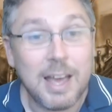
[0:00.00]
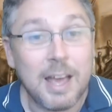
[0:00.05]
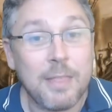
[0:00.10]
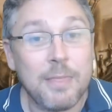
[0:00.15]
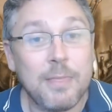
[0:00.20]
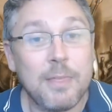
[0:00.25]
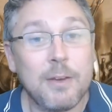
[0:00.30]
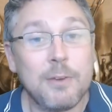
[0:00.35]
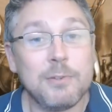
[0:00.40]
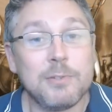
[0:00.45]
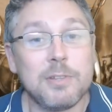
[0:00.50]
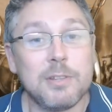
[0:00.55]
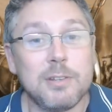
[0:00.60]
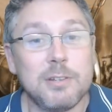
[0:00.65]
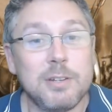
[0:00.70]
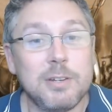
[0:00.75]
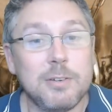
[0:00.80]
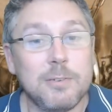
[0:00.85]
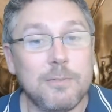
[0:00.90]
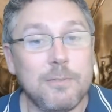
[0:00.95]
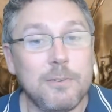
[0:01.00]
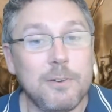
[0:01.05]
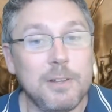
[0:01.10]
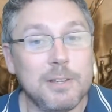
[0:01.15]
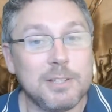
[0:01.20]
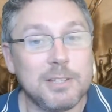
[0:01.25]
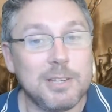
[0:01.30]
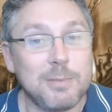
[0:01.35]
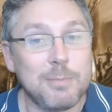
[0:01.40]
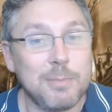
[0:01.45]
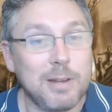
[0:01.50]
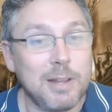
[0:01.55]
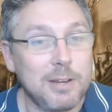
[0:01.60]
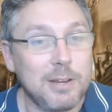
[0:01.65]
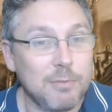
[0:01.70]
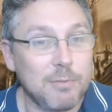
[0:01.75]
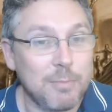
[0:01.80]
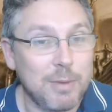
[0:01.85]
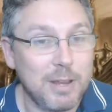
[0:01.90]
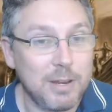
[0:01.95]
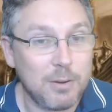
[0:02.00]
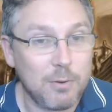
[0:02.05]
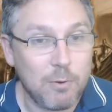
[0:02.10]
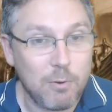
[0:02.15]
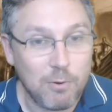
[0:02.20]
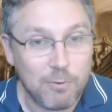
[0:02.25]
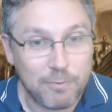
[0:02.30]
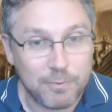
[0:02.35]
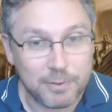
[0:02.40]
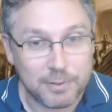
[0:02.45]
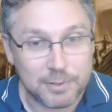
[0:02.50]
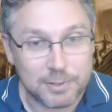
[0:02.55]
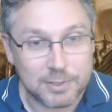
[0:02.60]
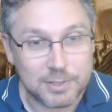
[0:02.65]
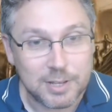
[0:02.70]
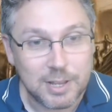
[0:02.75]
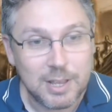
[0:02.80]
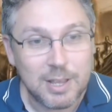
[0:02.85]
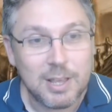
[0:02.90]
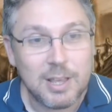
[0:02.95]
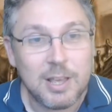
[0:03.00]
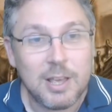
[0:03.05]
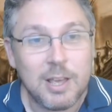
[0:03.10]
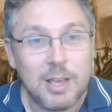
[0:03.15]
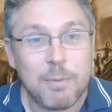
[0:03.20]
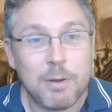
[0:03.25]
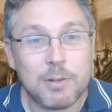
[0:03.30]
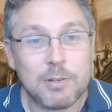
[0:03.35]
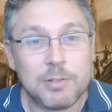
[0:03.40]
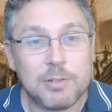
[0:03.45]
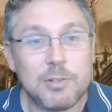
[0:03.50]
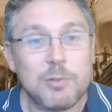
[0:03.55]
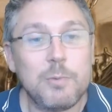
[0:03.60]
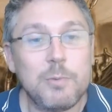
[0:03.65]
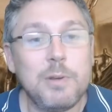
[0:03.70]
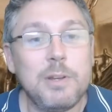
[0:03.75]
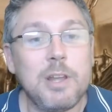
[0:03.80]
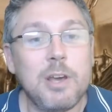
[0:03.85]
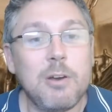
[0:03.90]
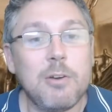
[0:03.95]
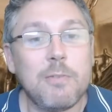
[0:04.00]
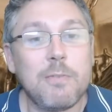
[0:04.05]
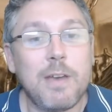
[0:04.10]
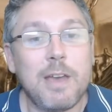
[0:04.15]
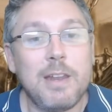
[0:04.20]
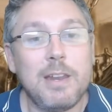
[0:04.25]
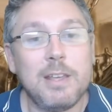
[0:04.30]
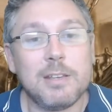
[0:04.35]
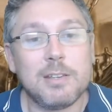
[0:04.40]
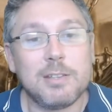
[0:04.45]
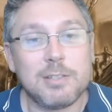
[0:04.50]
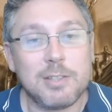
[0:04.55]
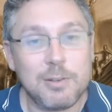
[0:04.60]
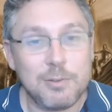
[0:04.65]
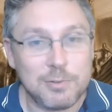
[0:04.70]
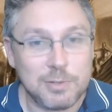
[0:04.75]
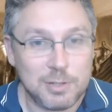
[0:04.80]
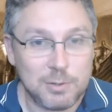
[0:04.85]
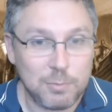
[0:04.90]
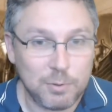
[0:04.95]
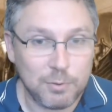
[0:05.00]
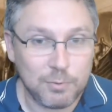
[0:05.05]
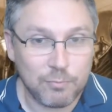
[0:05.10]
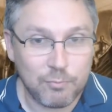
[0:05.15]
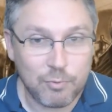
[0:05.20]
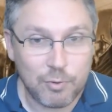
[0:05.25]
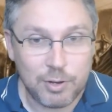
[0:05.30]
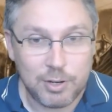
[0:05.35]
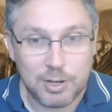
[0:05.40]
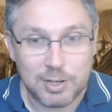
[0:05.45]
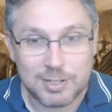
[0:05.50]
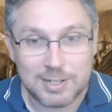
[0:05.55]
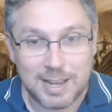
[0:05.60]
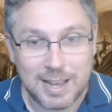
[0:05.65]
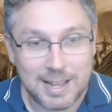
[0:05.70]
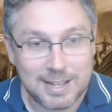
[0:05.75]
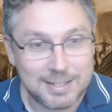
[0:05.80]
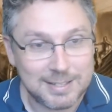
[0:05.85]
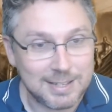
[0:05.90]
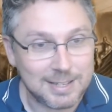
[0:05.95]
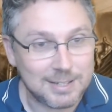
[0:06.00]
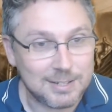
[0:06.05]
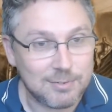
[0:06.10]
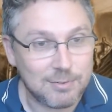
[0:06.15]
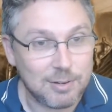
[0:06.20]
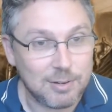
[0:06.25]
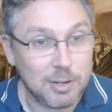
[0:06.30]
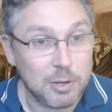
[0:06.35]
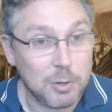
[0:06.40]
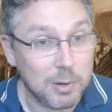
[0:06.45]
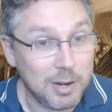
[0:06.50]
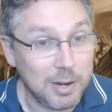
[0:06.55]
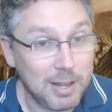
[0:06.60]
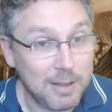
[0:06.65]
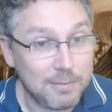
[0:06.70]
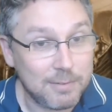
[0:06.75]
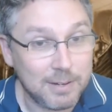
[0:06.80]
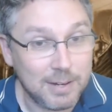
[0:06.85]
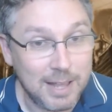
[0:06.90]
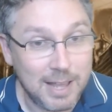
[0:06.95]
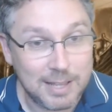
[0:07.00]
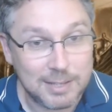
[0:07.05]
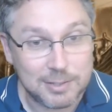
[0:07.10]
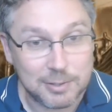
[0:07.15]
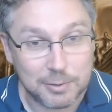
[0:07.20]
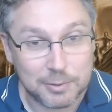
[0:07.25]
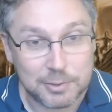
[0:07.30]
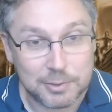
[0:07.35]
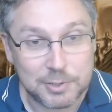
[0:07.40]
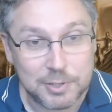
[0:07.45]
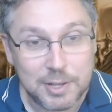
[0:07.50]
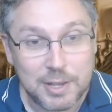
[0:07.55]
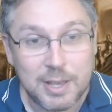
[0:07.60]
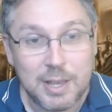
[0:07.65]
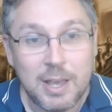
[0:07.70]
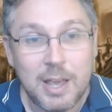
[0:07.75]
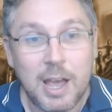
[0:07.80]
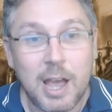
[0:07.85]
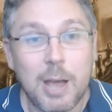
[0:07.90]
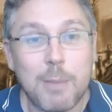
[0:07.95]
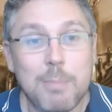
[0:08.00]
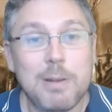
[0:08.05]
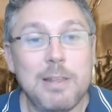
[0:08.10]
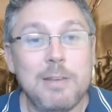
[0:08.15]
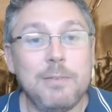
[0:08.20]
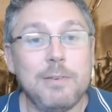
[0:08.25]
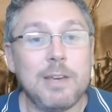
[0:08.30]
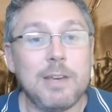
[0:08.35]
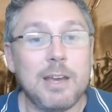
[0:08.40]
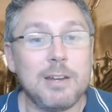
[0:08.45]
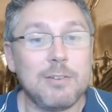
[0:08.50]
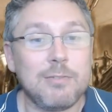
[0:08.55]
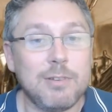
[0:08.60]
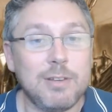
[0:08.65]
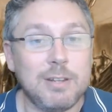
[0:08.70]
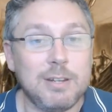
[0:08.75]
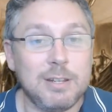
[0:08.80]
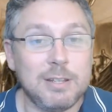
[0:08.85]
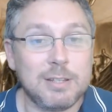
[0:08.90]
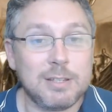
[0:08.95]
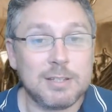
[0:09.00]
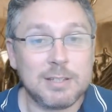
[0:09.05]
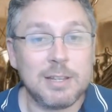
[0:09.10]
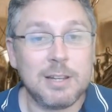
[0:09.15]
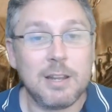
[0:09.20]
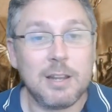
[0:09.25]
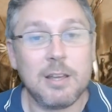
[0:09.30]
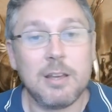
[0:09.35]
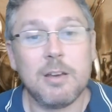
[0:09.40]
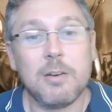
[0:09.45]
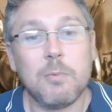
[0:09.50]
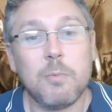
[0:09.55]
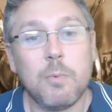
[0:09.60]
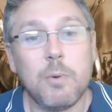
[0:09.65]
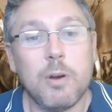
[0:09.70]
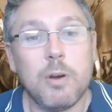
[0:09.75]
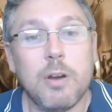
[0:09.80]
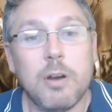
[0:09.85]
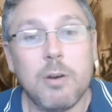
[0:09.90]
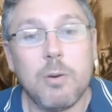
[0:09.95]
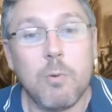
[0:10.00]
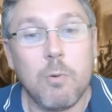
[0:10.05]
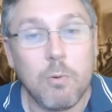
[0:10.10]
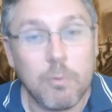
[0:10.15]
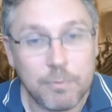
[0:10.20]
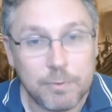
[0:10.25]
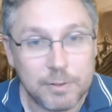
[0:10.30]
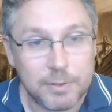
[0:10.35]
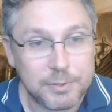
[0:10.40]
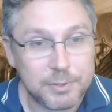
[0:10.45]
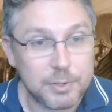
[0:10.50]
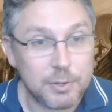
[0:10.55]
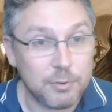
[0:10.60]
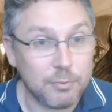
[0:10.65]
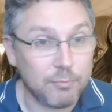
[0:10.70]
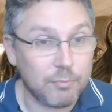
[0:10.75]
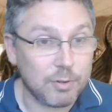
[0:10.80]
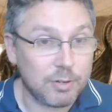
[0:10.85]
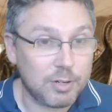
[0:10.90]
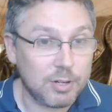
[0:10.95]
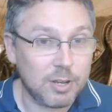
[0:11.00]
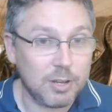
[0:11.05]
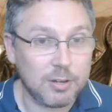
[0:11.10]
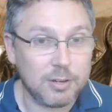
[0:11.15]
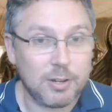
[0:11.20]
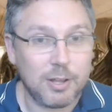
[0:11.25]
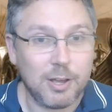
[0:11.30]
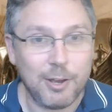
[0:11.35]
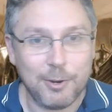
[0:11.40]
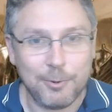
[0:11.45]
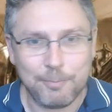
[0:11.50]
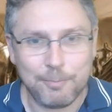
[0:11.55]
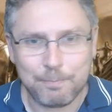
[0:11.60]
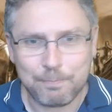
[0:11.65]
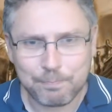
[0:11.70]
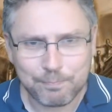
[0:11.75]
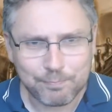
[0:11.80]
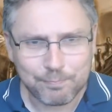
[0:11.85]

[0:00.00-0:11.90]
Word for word: and those that didn't fully assimilate remain orphans. But do we know of any Essosi with Rhoynish ancestry who are left in Essos? I believe Yandry and Ysilla were orphans who returned home.